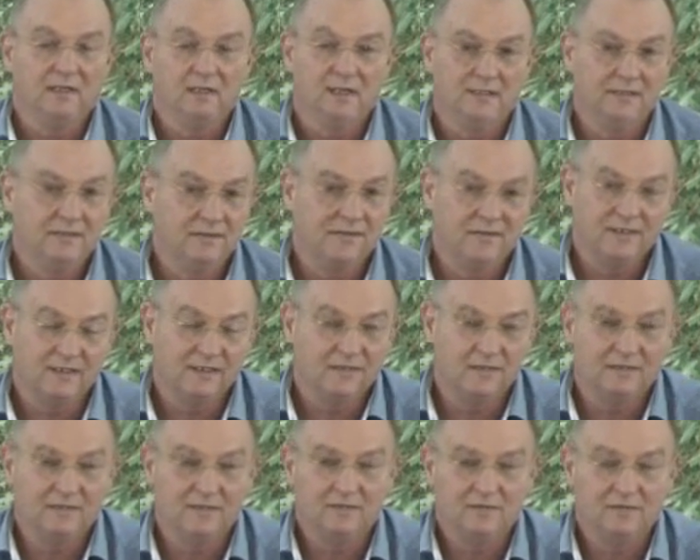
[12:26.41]
And the
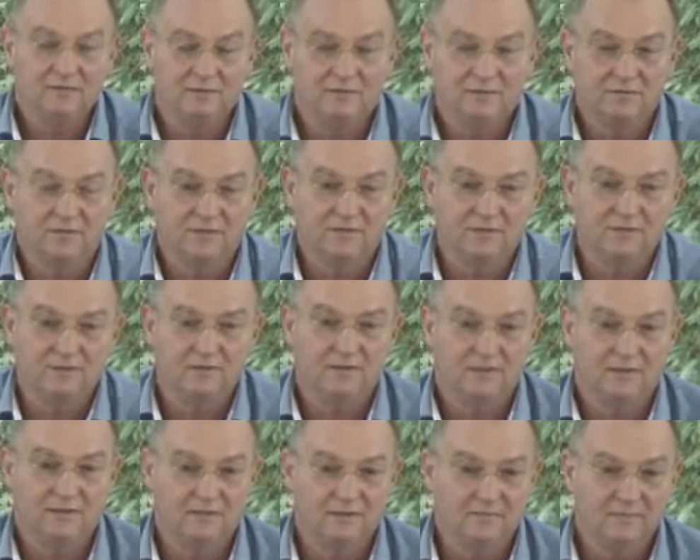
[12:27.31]
second thing is, of course, as,
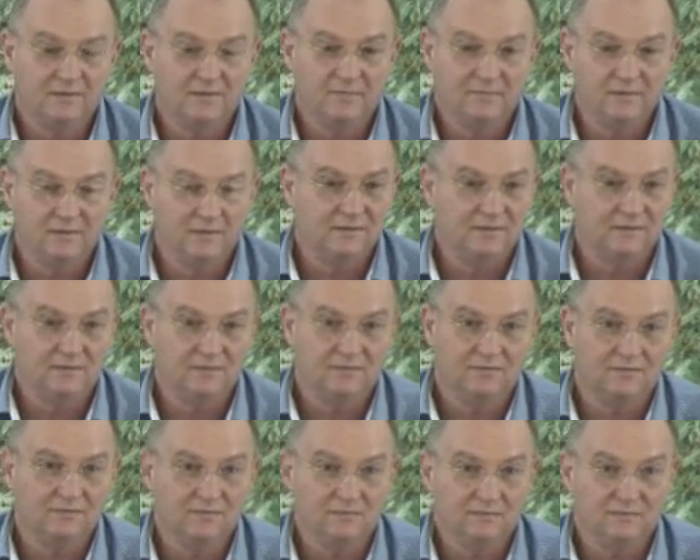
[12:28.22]
as I mentioned, we had
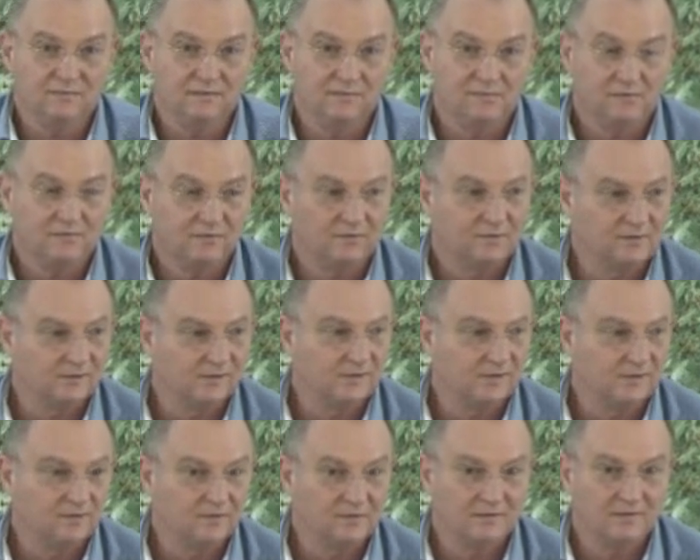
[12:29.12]
these, these farmer
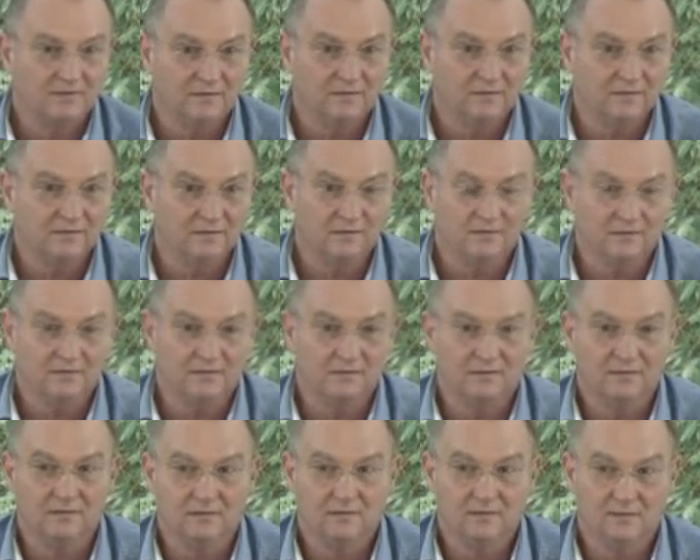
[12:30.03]
associations and, and, and,
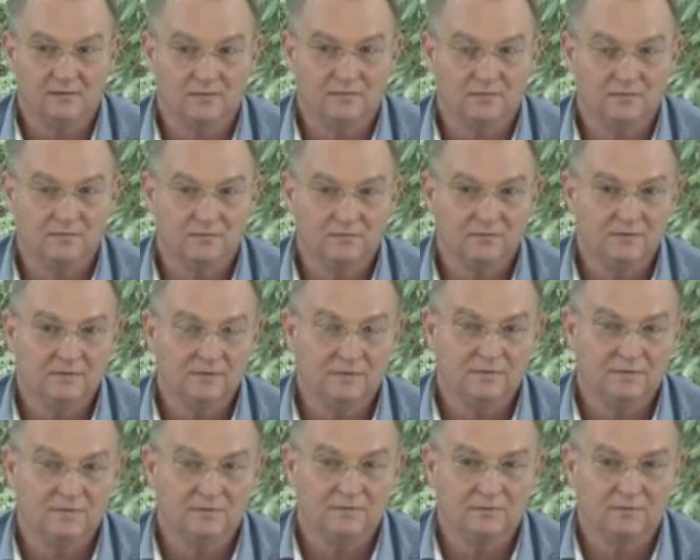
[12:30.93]
and, the young student and
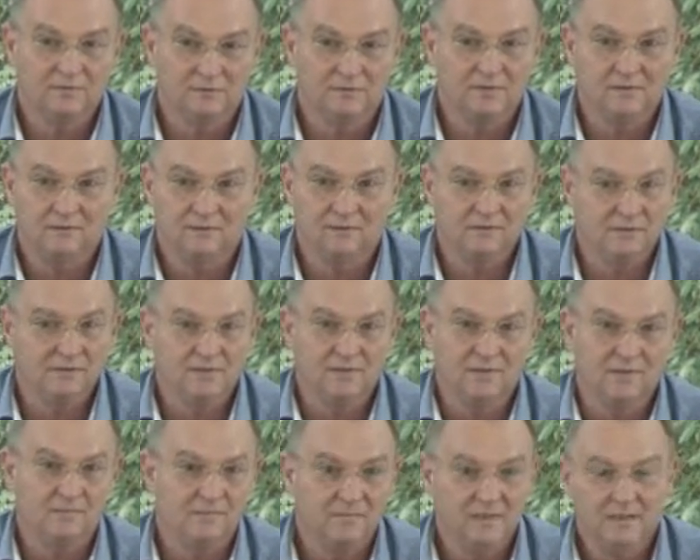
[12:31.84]
so on, so we, you need
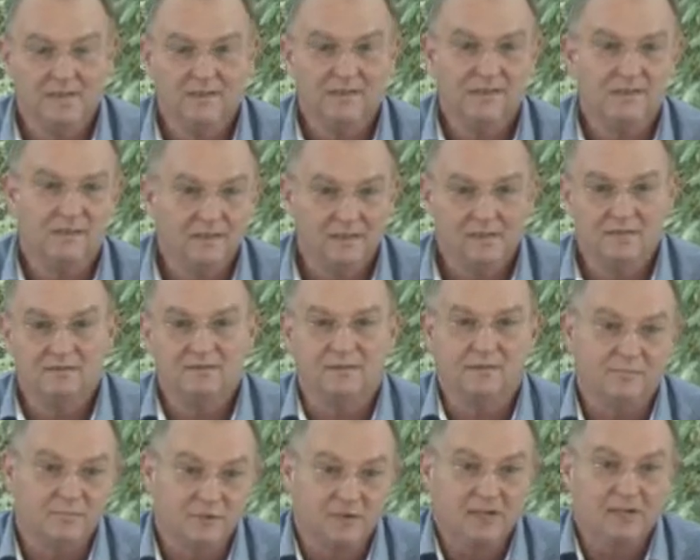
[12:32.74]
some,
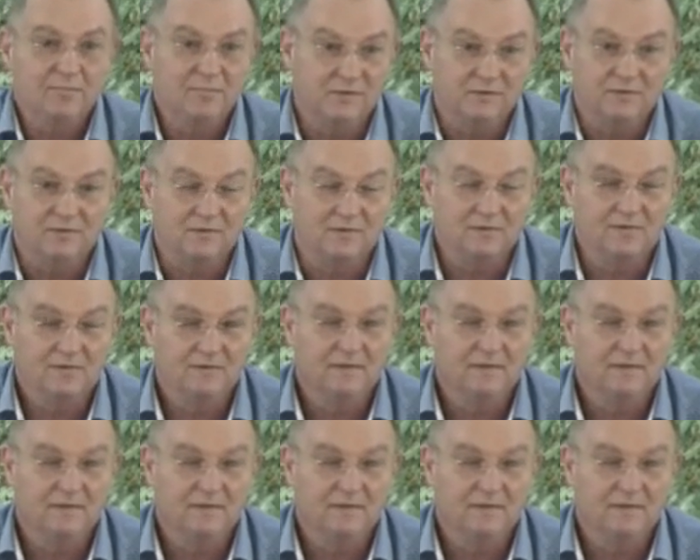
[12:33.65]
some champions.